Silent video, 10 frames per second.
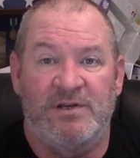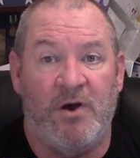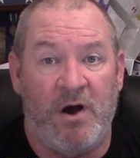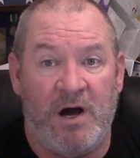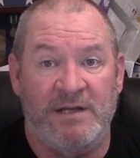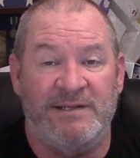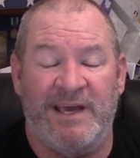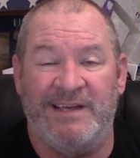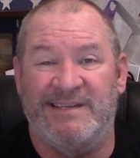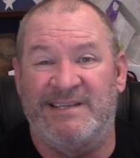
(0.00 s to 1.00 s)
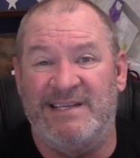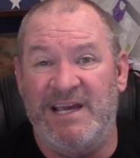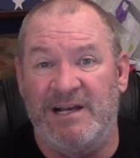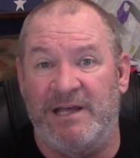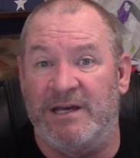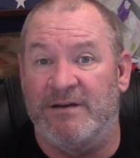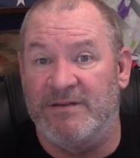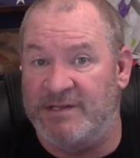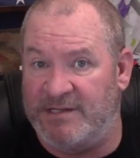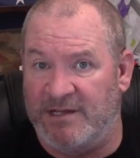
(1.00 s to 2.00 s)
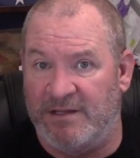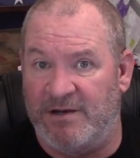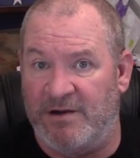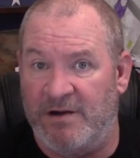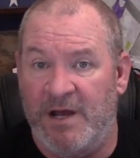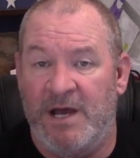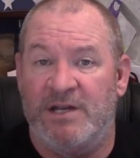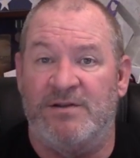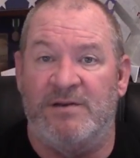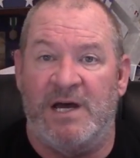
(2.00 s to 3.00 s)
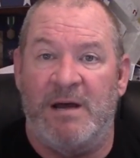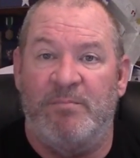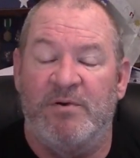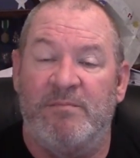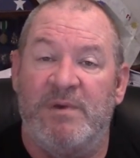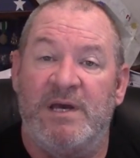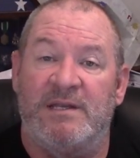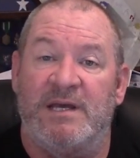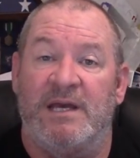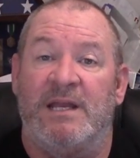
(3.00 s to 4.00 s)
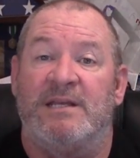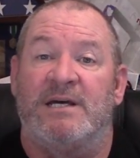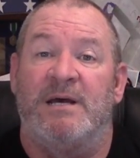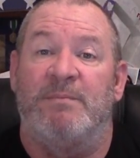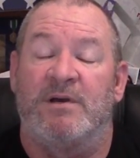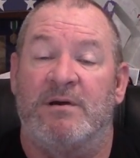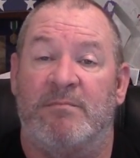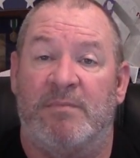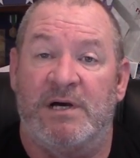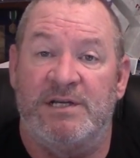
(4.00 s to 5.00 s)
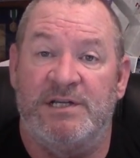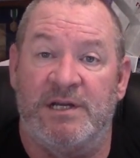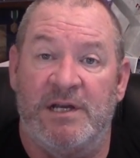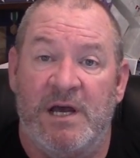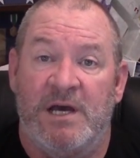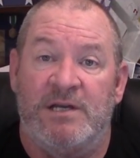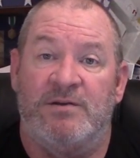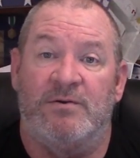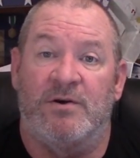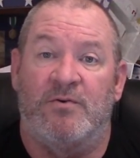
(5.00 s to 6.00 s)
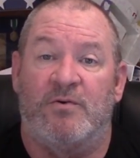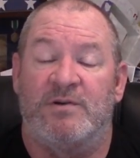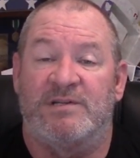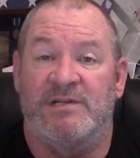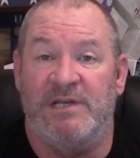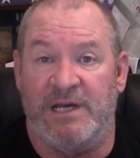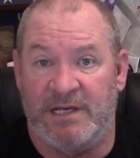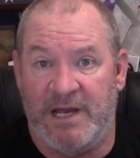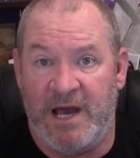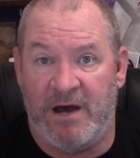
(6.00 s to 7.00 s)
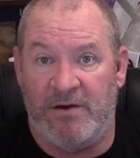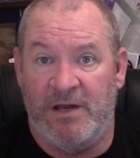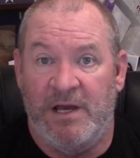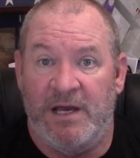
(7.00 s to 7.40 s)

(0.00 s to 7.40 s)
cause a sealing of the cylinder to not permit any type of combustion to, of course, leak down.